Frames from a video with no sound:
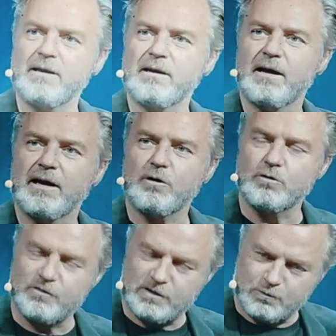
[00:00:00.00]
and
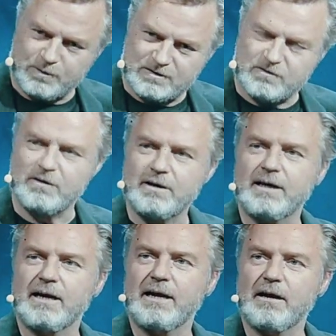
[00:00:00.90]
considerate
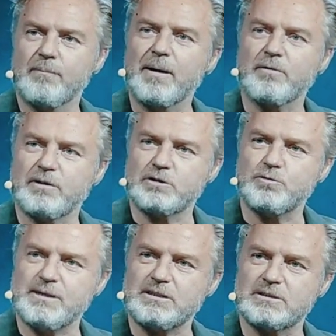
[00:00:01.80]
about these
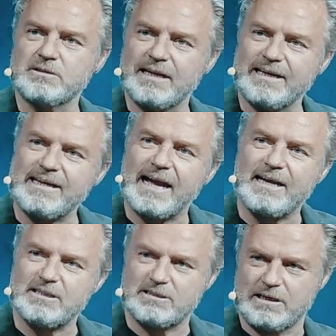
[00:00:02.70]
regions and
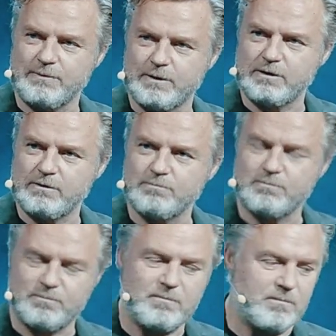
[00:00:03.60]
engaged in how we're going to
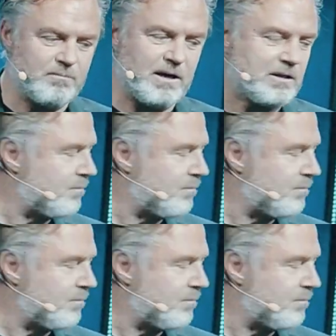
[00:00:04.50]
make them